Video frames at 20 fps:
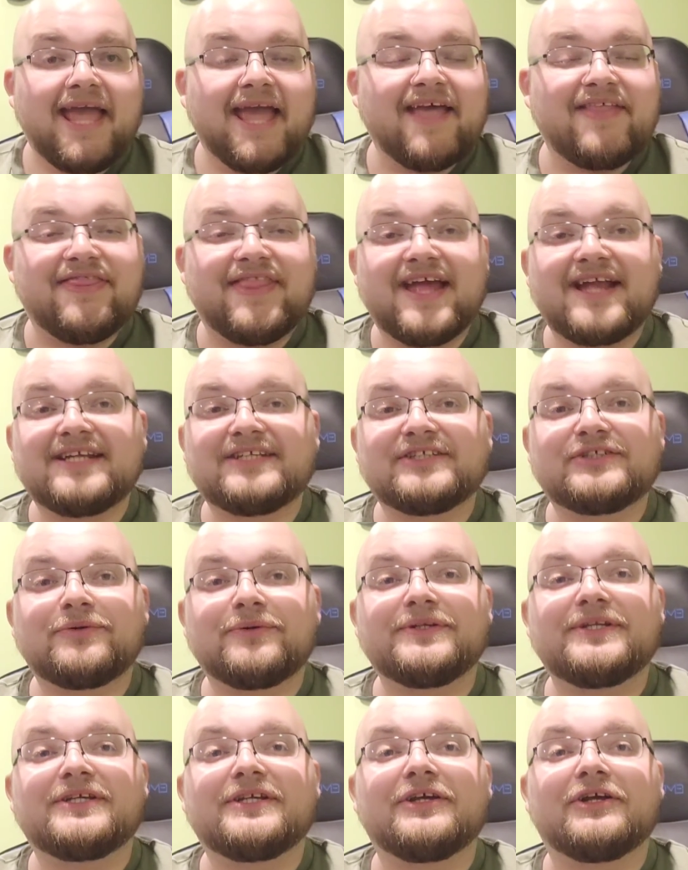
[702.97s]
And that is
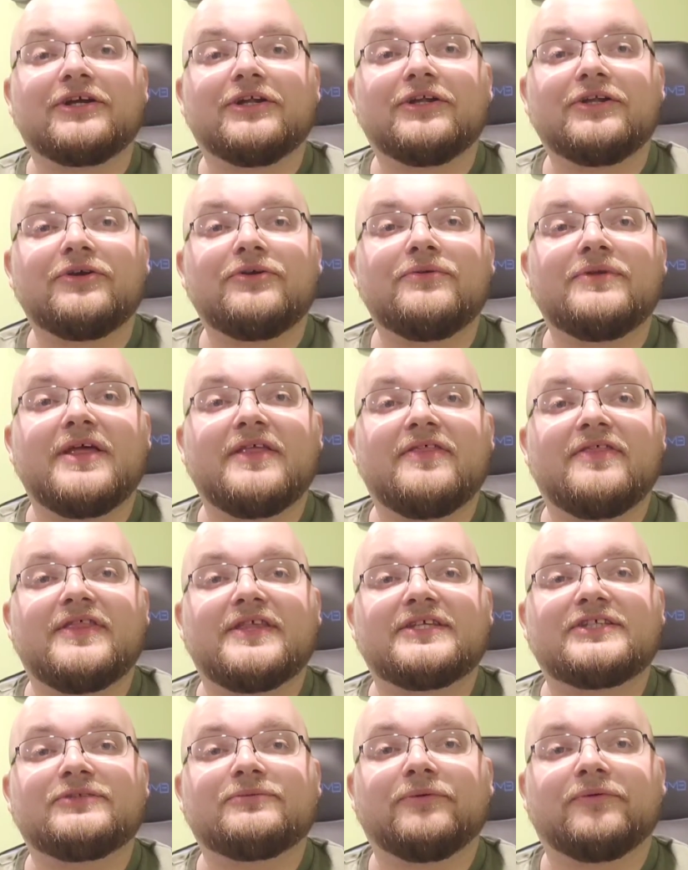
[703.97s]
going to conclude
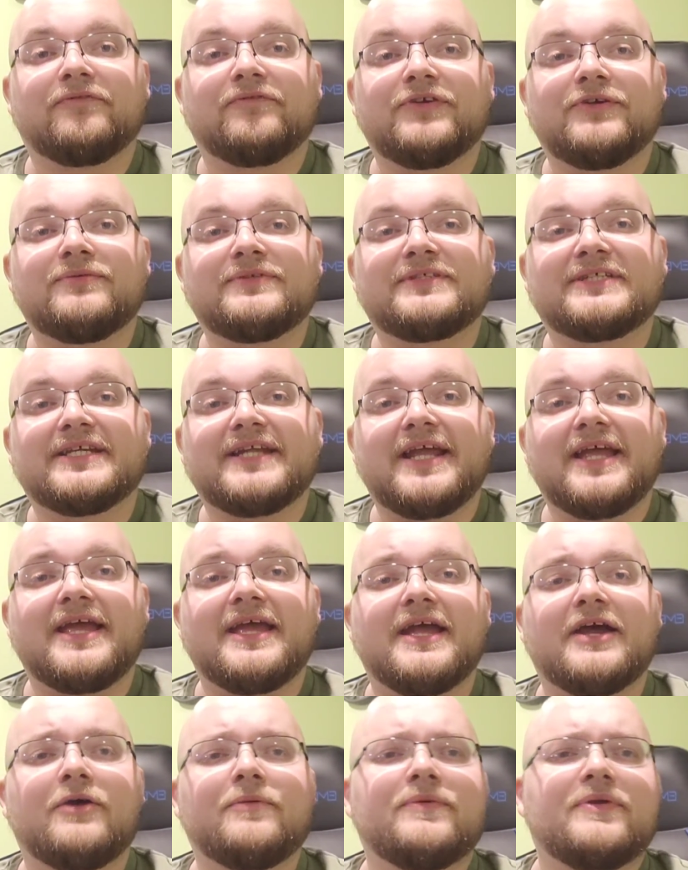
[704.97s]
this review
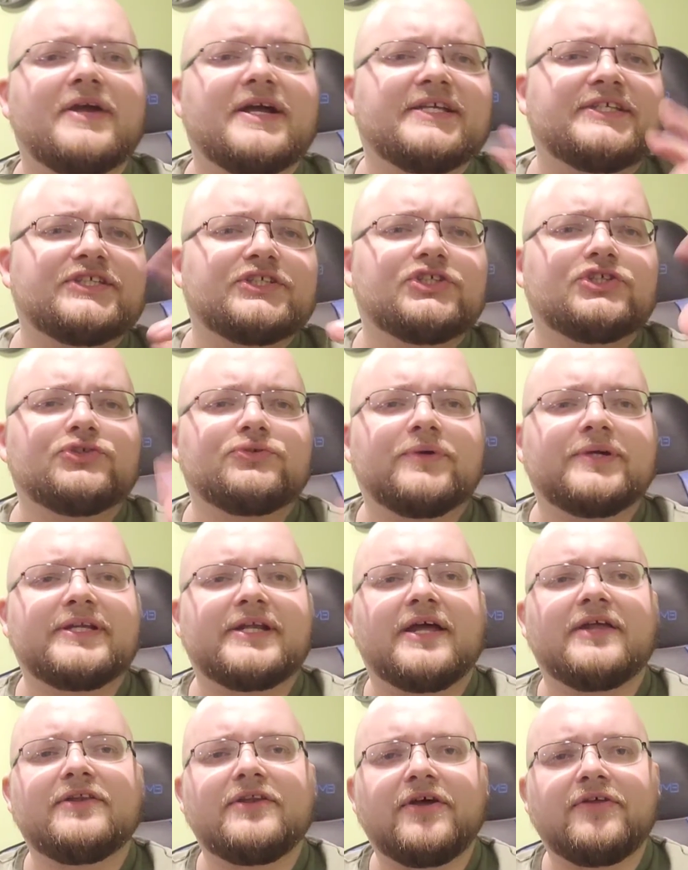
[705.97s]
today. I hope you guys
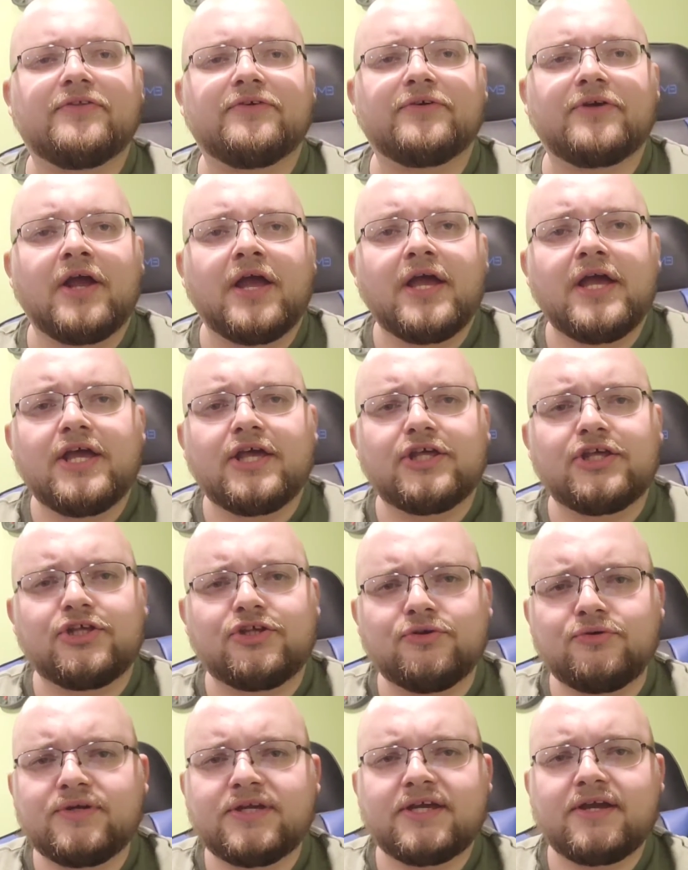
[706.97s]
enjoyed another
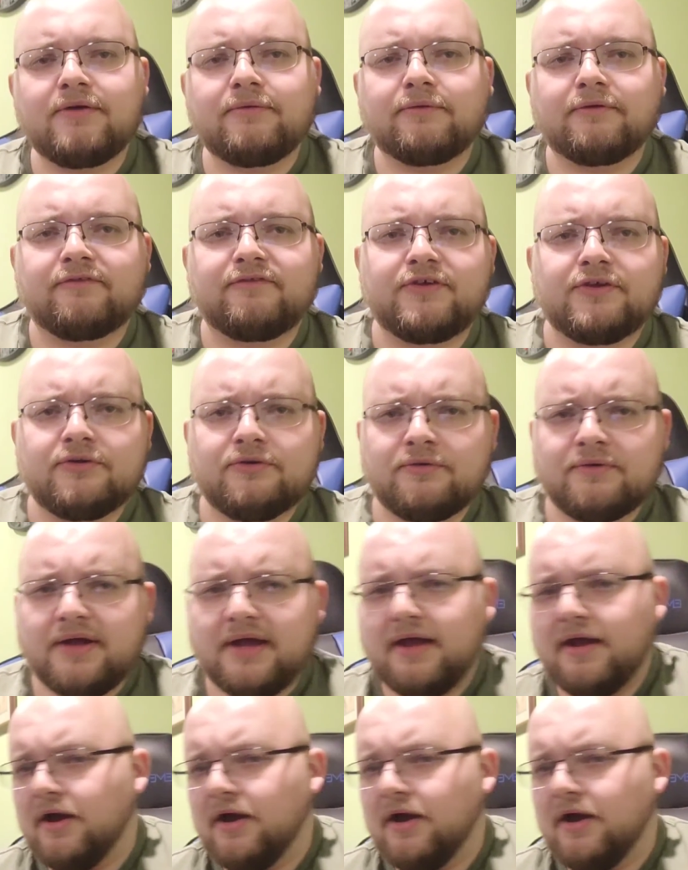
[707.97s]
Yu-Gi-Oh! Review.